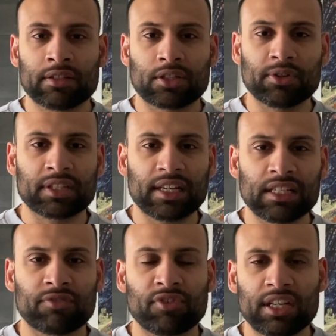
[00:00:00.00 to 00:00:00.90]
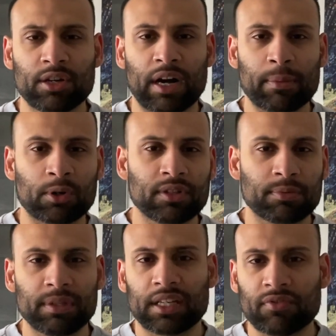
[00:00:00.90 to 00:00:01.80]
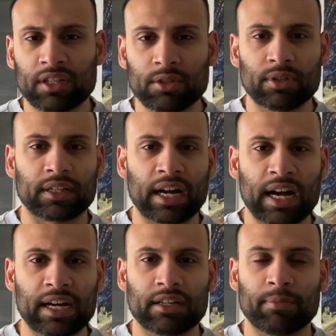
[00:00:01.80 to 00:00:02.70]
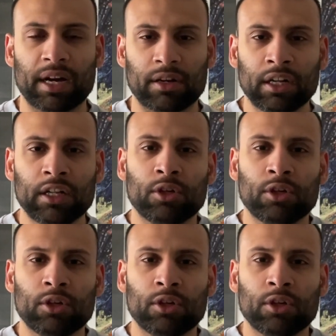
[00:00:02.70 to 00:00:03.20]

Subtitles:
So in today's video, I'm going to be giving you a guide about